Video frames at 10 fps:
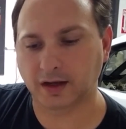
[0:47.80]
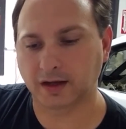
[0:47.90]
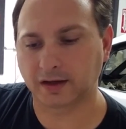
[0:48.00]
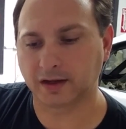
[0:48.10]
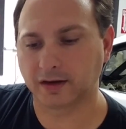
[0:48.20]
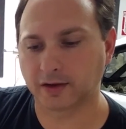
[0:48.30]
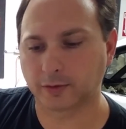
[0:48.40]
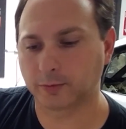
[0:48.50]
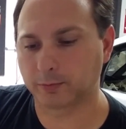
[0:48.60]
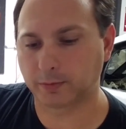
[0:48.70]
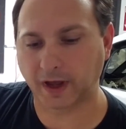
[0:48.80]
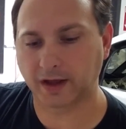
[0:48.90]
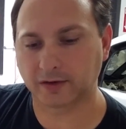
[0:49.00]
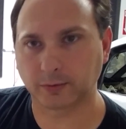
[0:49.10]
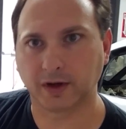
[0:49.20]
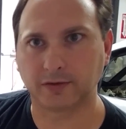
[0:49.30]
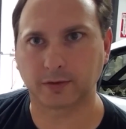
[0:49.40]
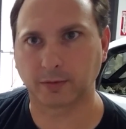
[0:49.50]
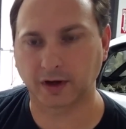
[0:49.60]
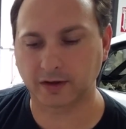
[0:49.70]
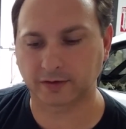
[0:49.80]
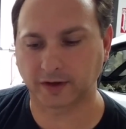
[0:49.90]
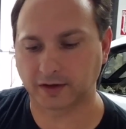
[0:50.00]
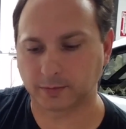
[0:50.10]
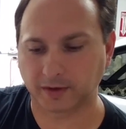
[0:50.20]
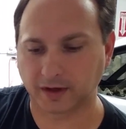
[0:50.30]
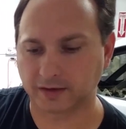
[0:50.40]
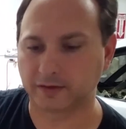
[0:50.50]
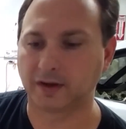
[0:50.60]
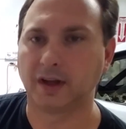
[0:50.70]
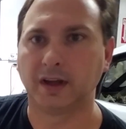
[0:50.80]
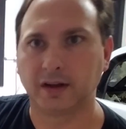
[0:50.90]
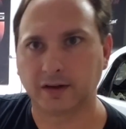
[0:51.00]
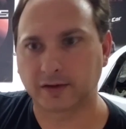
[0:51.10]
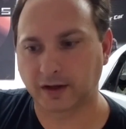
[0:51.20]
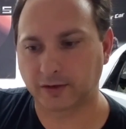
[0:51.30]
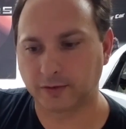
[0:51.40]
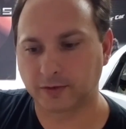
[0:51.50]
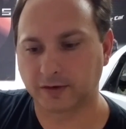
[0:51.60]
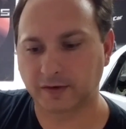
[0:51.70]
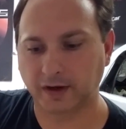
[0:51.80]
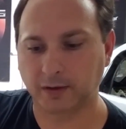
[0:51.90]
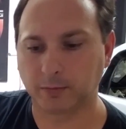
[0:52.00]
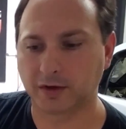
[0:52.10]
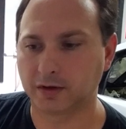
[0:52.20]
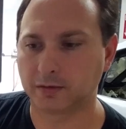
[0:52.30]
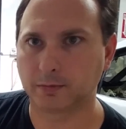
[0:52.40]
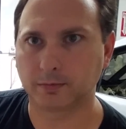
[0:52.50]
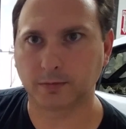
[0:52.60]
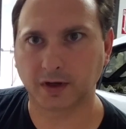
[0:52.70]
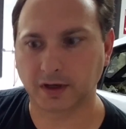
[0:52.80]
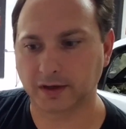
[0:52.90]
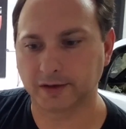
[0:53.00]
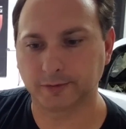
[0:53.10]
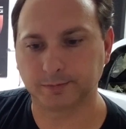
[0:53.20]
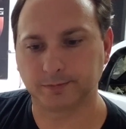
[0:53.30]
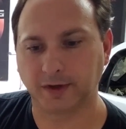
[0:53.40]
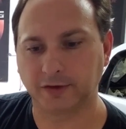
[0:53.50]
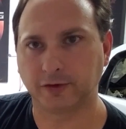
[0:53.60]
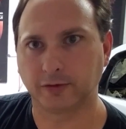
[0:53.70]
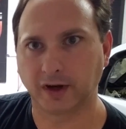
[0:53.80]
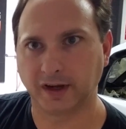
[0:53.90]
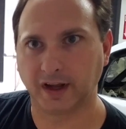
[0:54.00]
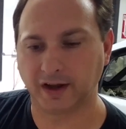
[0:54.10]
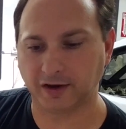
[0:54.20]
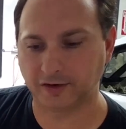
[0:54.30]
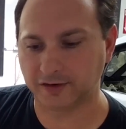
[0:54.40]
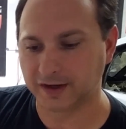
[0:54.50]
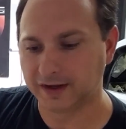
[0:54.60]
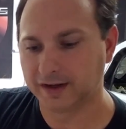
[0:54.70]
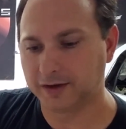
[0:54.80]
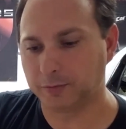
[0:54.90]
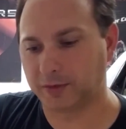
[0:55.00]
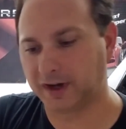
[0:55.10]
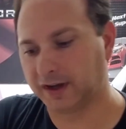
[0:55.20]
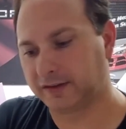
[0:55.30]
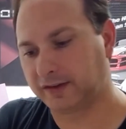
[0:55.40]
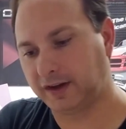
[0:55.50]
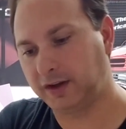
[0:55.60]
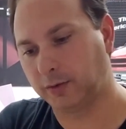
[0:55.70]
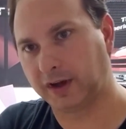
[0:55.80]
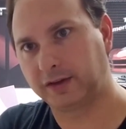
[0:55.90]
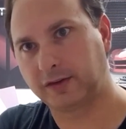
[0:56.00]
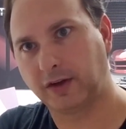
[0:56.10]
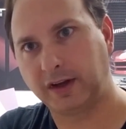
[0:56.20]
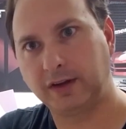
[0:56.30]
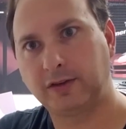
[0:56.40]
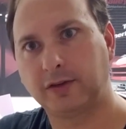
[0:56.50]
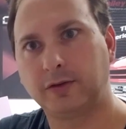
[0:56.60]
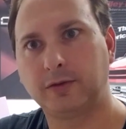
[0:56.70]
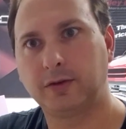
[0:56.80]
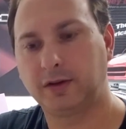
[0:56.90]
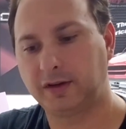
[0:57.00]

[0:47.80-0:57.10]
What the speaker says: get another pad as well for my other sander, because it's kind of going through the same issue right now. But anyway, so I need to